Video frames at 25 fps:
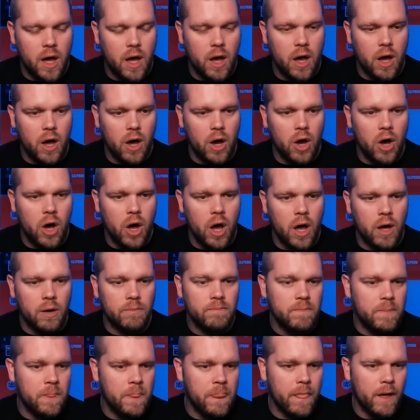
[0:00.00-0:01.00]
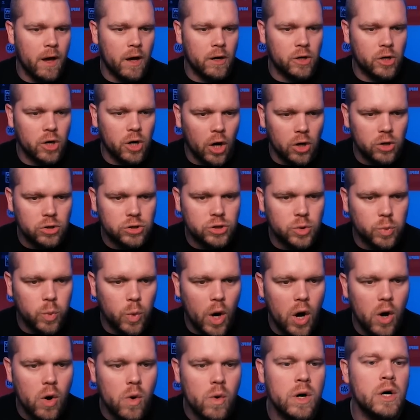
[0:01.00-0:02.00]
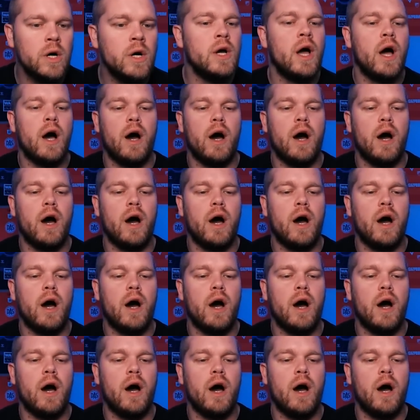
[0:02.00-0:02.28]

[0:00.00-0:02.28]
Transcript: Nkonkwo.